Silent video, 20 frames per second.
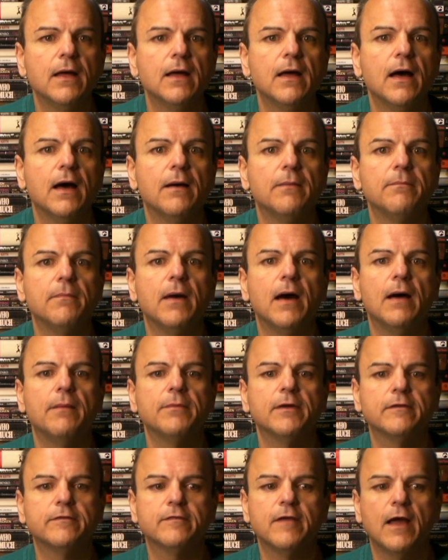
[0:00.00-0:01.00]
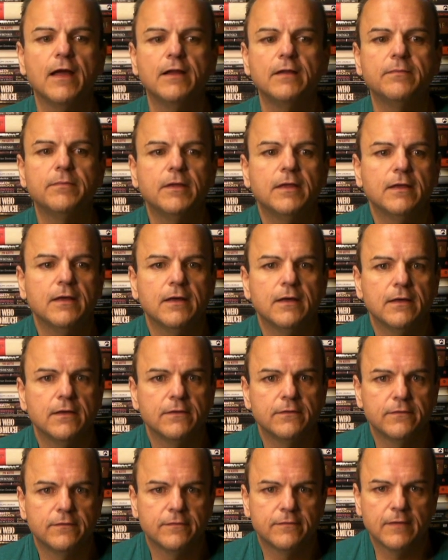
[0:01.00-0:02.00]
I'm excited
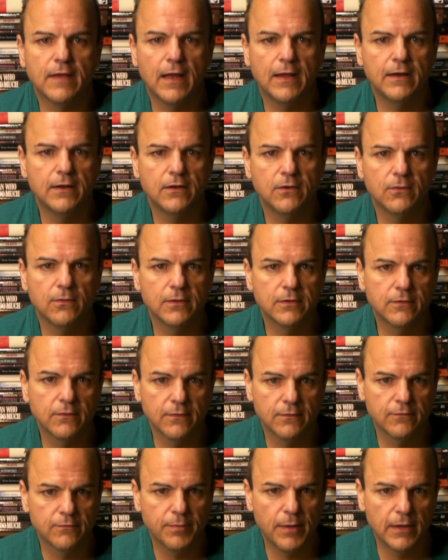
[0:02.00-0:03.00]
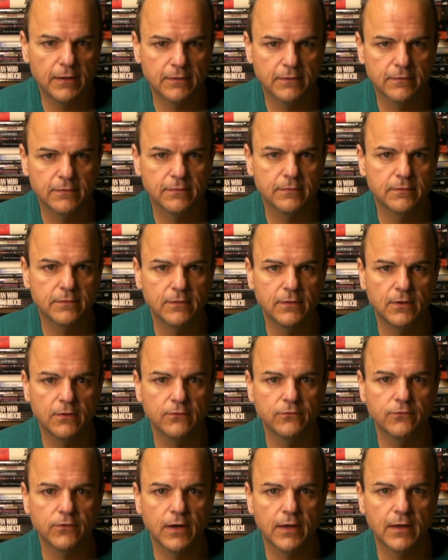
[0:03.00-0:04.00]
because I didn't know what to expect, you
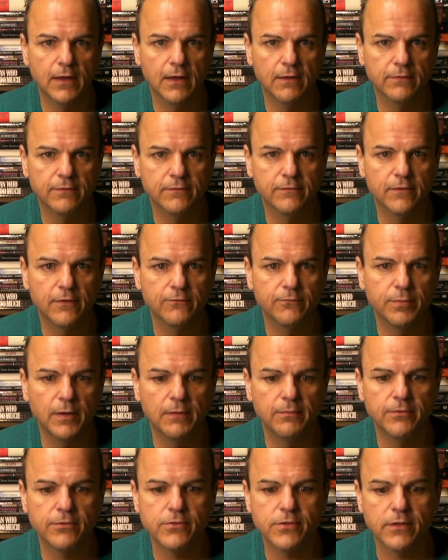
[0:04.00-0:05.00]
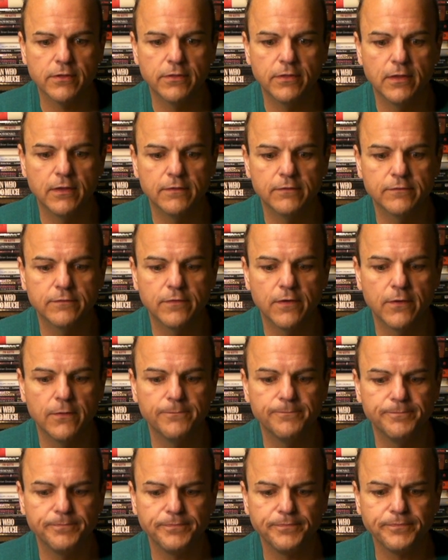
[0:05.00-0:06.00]
know, trying out the self-publishing thing.
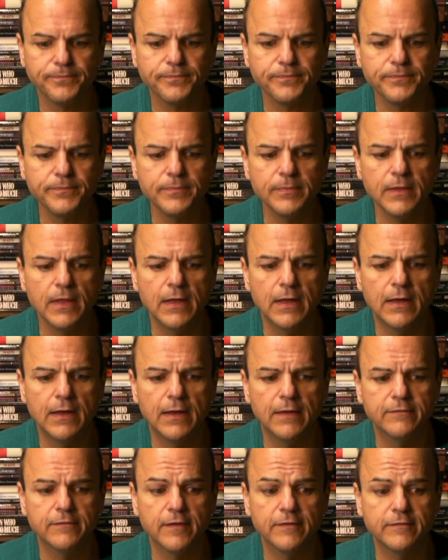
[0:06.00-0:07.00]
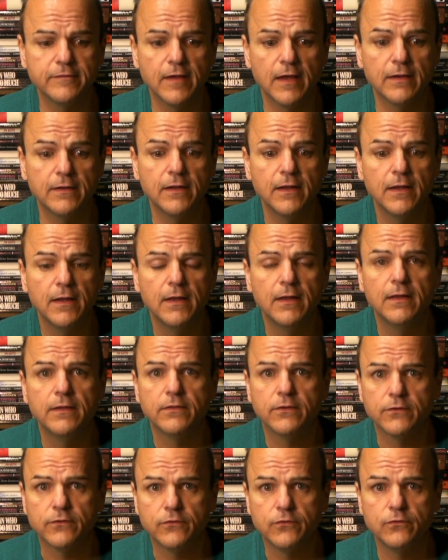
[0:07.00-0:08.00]
So, as I said,
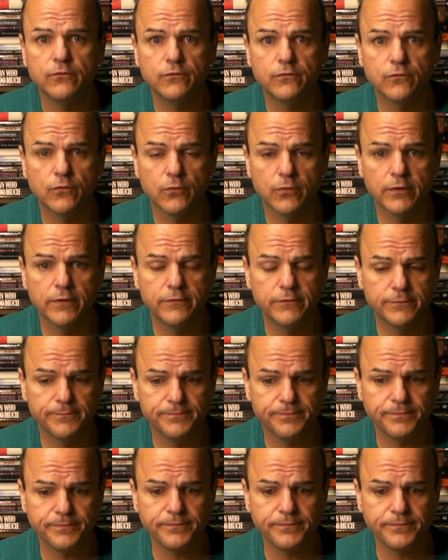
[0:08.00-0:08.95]
there are two stories.